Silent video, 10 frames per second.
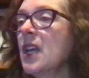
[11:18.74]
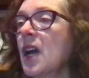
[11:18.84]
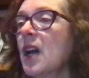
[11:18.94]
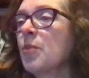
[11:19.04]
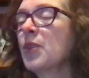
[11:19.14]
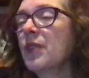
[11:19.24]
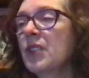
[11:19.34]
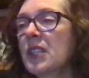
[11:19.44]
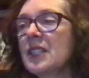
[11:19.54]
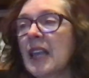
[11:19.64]
Uh,
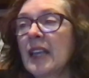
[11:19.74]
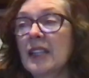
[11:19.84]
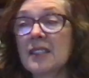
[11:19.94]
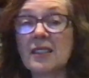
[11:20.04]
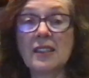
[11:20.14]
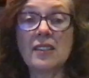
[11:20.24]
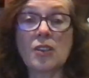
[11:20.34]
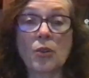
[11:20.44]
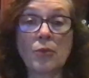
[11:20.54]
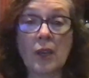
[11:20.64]
prevalence and incidence
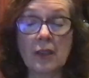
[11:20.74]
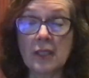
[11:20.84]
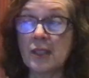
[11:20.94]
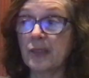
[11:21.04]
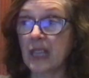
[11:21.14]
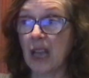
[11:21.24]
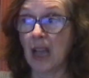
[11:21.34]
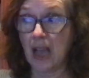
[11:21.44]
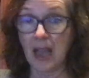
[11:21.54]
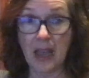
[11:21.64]
are relatively
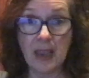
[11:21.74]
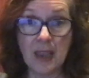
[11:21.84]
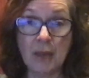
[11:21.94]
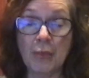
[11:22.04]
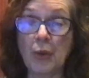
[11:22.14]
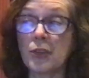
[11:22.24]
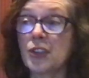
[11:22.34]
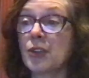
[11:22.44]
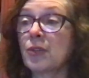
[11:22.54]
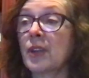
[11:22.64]
high in both
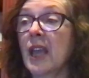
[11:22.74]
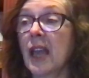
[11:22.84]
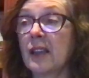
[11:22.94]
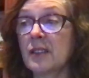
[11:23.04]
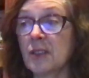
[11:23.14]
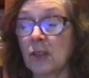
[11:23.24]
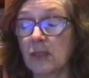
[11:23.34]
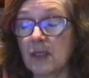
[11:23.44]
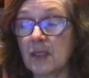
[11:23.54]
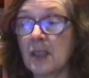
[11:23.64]
children and
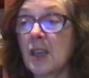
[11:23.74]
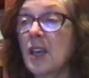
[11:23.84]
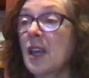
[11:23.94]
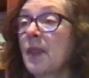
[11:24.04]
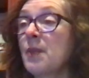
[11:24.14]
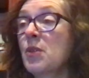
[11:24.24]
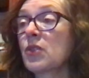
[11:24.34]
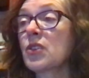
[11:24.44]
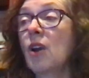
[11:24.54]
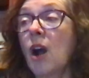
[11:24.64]
adults. The
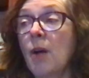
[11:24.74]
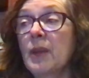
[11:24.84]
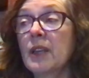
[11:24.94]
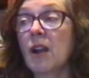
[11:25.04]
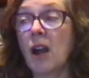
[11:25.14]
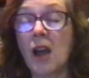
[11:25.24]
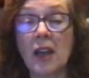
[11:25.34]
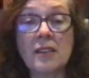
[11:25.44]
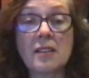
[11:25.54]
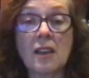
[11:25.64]
most common
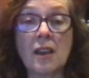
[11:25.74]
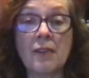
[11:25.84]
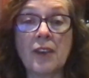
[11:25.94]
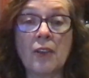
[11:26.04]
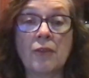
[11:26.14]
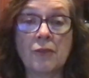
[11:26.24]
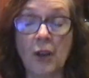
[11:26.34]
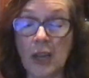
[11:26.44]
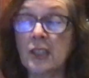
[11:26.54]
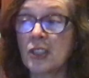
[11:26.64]
cause of, of
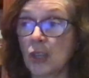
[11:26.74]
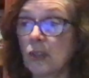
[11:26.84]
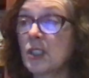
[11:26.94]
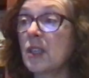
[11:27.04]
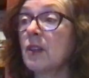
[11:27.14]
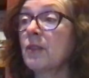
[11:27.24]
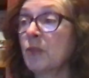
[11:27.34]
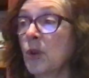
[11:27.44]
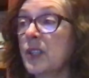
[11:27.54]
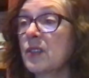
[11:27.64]
adult
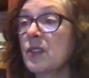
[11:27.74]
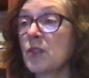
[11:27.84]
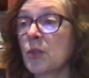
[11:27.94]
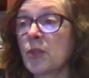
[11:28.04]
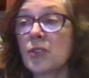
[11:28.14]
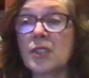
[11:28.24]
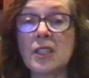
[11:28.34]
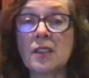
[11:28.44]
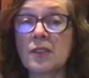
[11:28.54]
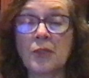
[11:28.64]
voice disorders
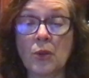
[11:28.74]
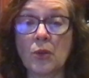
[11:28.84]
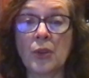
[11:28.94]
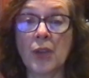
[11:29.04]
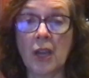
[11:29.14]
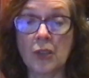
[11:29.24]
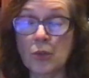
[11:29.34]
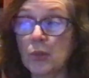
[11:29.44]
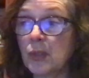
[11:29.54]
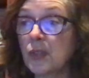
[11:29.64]
is vocal
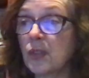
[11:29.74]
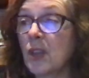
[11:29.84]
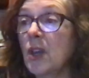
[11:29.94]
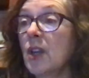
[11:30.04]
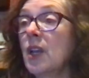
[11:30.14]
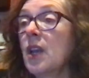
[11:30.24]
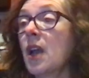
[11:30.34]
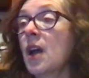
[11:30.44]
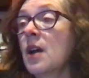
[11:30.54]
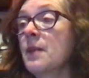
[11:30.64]
nodules.
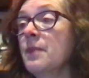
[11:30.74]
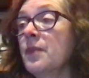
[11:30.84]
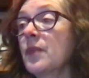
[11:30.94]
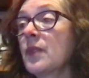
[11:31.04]
Um,